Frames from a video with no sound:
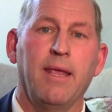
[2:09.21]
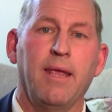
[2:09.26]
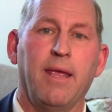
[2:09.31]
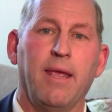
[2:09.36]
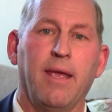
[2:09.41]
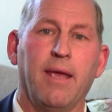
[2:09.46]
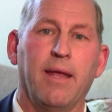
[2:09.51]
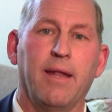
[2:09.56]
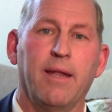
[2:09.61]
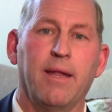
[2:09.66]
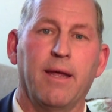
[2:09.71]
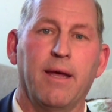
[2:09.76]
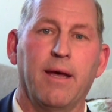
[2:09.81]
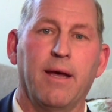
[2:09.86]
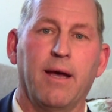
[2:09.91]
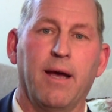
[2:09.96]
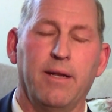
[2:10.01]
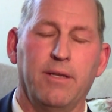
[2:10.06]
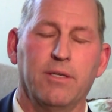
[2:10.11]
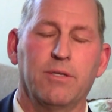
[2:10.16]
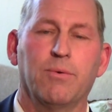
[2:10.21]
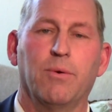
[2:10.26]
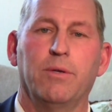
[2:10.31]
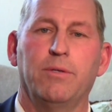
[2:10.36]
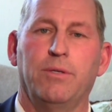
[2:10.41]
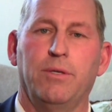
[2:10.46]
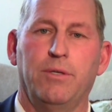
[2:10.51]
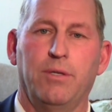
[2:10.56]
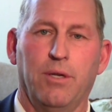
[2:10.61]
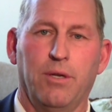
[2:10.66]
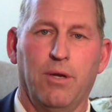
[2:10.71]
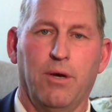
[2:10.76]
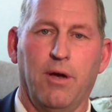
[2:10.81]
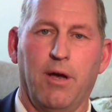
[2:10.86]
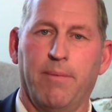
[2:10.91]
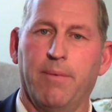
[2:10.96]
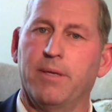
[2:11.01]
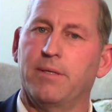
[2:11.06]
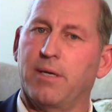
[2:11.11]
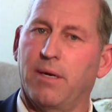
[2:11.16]
And I just want you to know
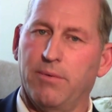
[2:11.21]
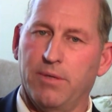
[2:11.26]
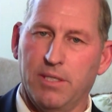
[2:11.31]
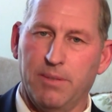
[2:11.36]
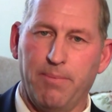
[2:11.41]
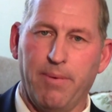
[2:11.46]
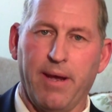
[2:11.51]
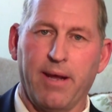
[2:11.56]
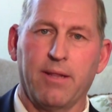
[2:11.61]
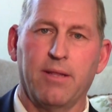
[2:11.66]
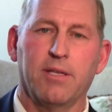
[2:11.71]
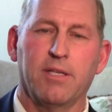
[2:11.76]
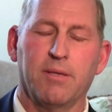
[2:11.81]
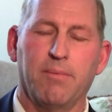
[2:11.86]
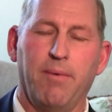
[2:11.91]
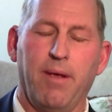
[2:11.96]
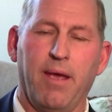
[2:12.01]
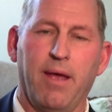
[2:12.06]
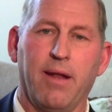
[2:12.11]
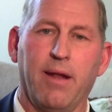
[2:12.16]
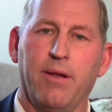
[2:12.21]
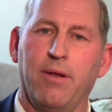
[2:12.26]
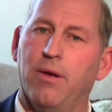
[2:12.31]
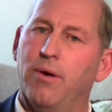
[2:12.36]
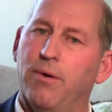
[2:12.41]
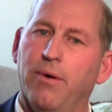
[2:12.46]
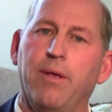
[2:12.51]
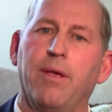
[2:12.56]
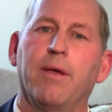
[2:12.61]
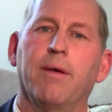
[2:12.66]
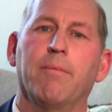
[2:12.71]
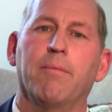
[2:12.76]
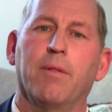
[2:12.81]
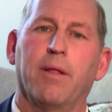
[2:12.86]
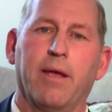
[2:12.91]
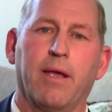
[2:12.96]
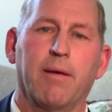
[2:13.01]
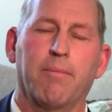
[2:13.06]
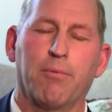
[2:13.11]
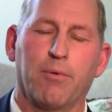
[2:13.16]
how much I respect this man. I know him
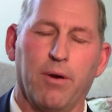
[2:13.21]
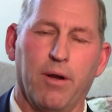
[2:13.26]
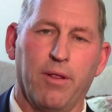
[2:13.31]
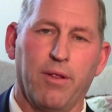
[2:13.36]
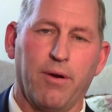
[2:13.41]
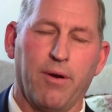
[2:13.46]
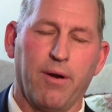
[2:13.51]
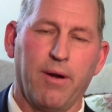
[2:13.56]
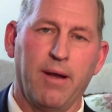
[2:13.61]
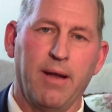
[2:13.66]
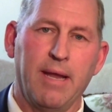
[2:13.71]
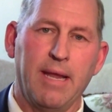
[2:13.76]
like a brother.